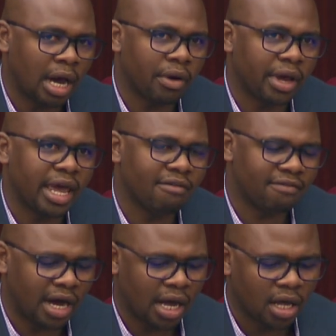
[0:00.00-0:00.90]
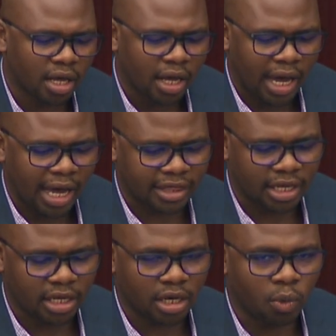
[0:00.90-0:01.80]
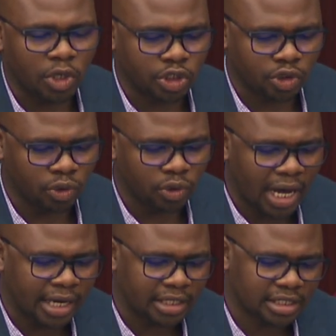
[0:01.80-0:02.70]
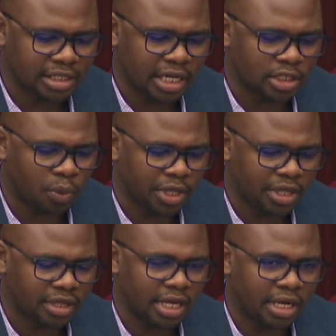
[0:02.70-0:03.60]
However, I think we should understand there's